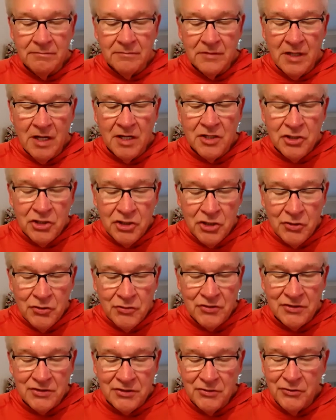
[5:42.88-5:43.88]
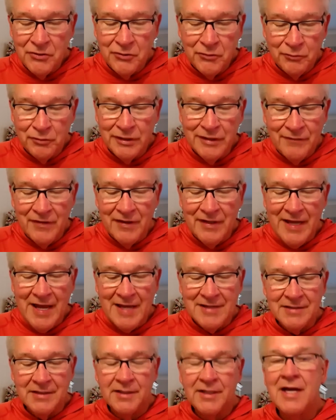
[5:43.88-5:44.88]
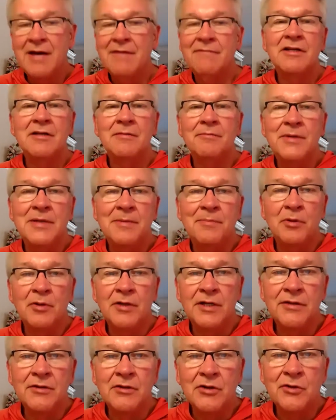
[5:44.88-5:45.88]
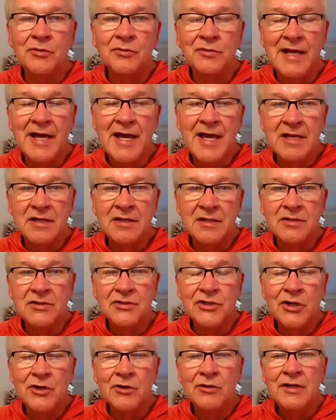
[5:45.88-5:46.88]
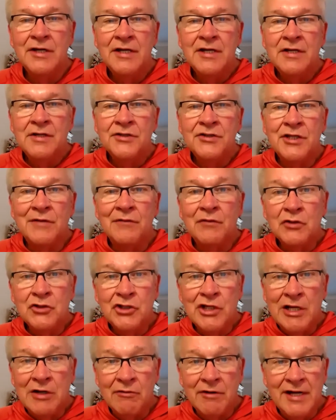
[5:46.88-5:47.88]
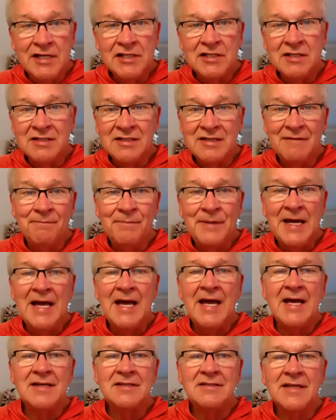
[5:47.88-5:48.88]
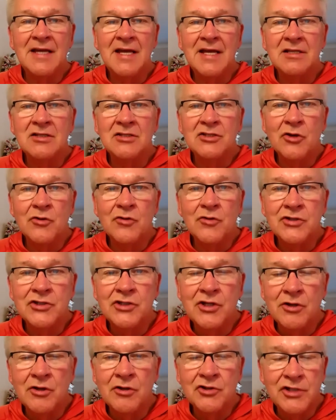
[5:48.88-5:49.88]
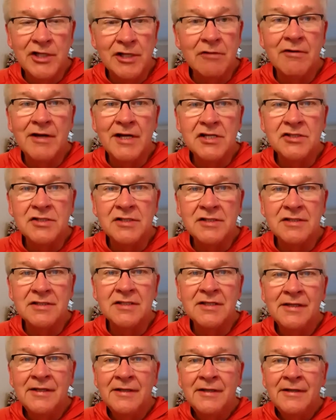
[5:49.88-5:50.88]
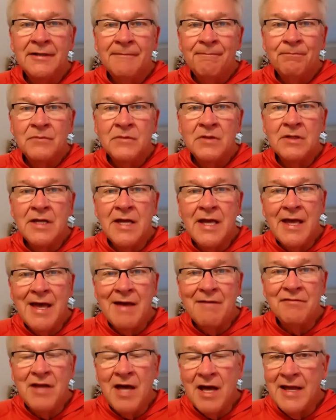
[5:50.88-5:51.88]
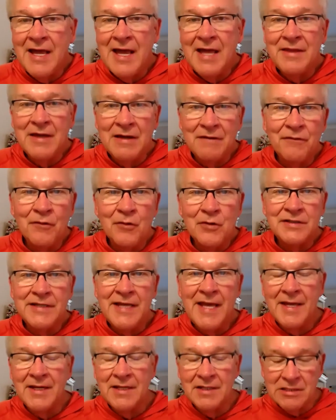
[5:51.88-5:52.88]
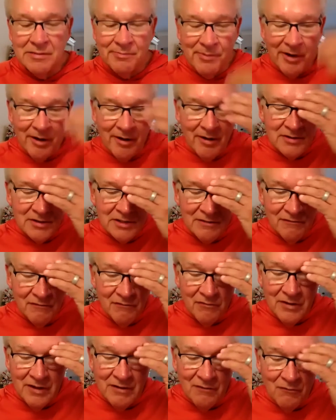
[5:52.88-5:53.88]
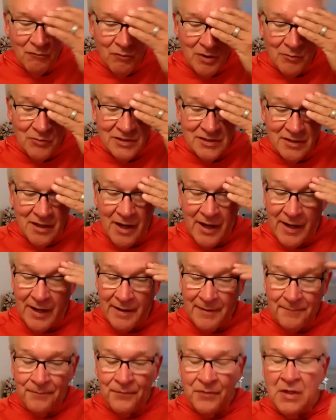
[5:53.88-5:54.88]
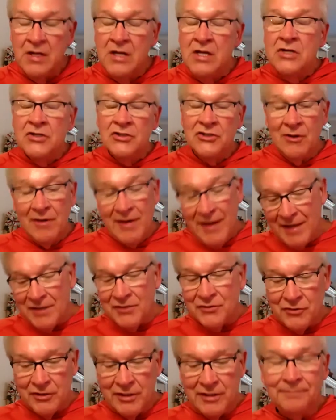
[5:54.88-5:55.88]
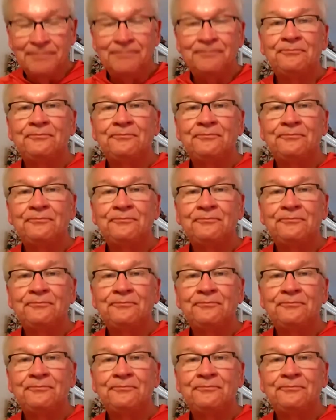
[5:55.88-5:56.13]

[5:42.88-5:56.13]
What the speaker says: unused to living as a covenant people in their own land. And so several generations have passed. And so those younger generations have not had that firsthand experience of what it was like. So Ezra,